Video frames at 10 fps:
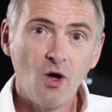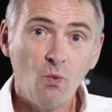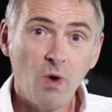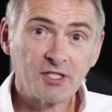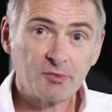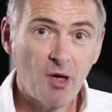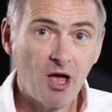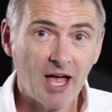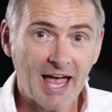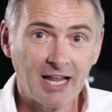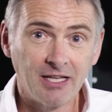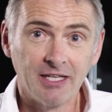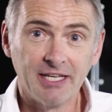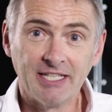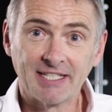Once Part L
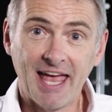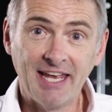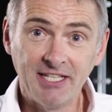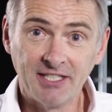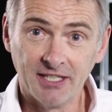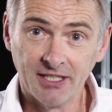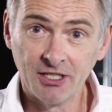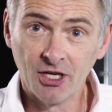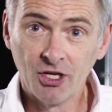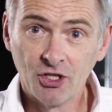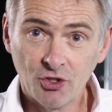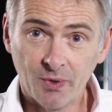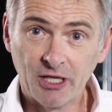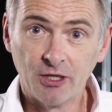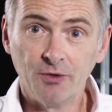is edited to
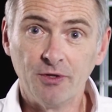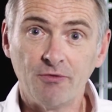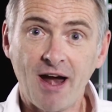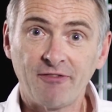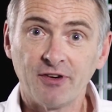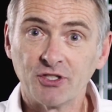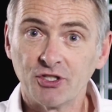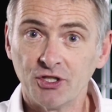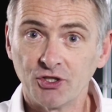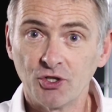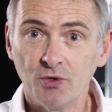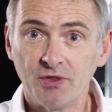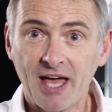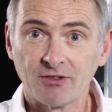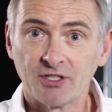include the reference to the
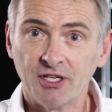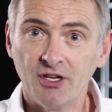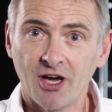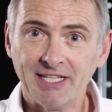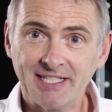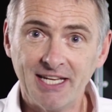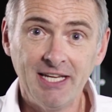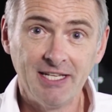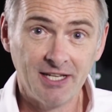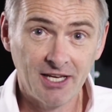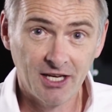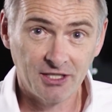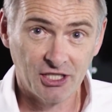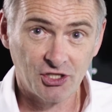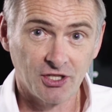2019
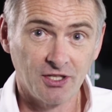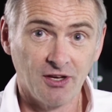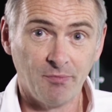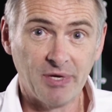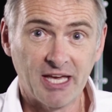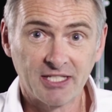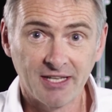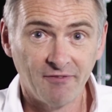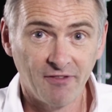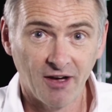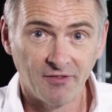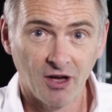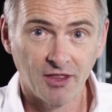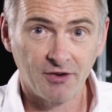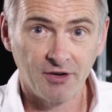edition of BS
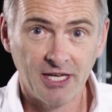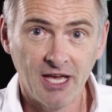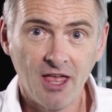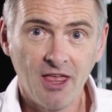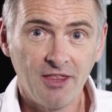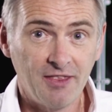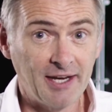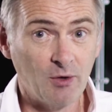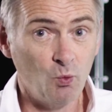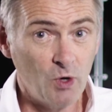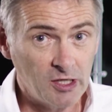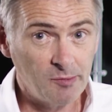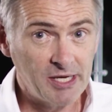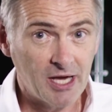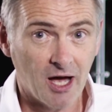7593, then it will
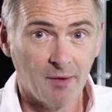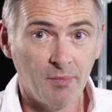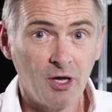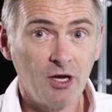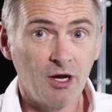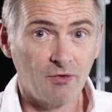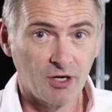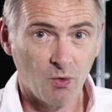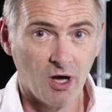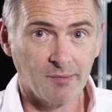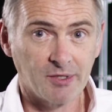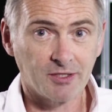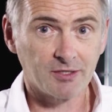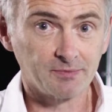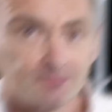become a requirement.